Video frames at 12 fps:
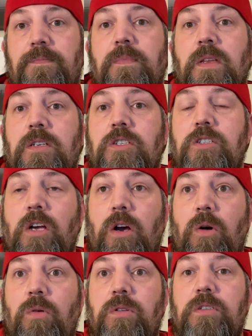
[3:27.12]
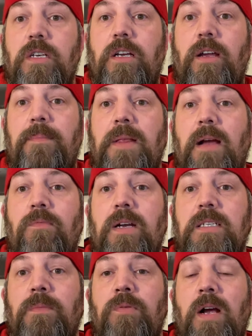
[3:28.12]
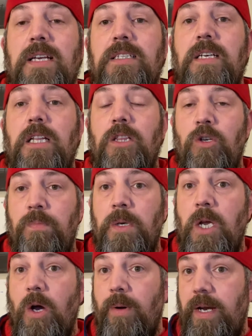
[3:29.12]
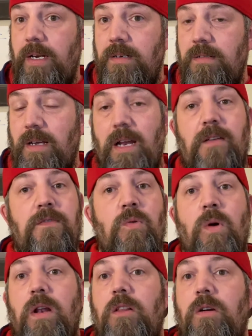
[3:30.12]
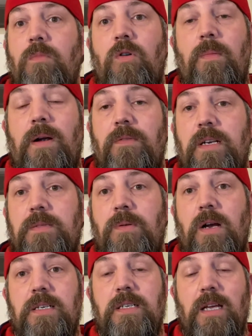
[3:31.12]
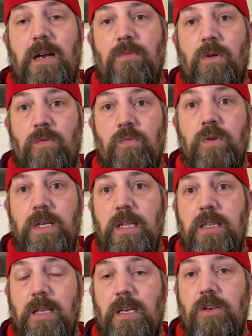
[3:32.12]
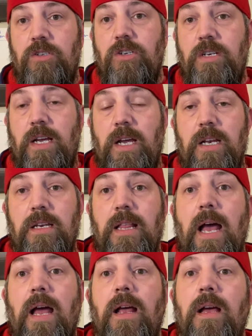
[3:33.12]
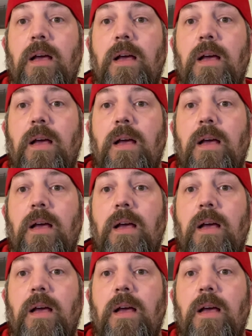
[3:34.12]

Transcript: So to keep that reciprocity loop going, and if you want to learn more about reciprocity, I really think you should dig into that.